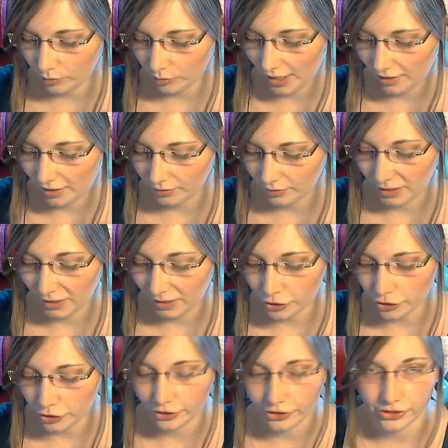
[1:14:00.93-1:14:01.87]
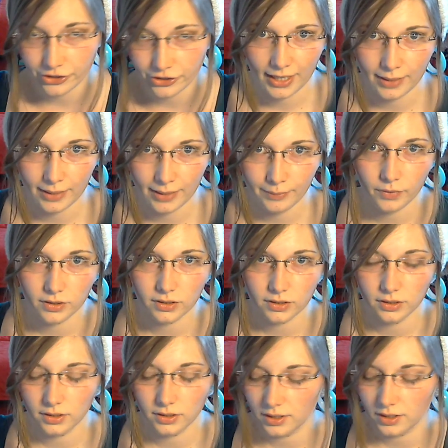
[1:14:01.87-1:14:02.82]
have a much harder time
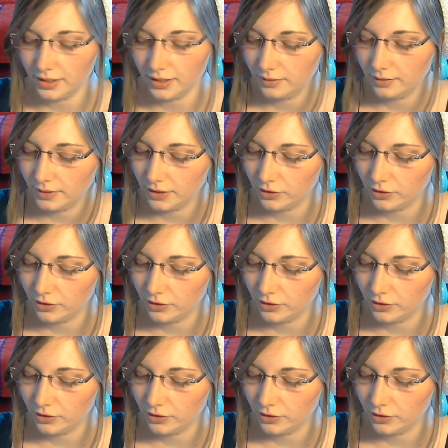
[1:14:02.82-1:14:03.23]
in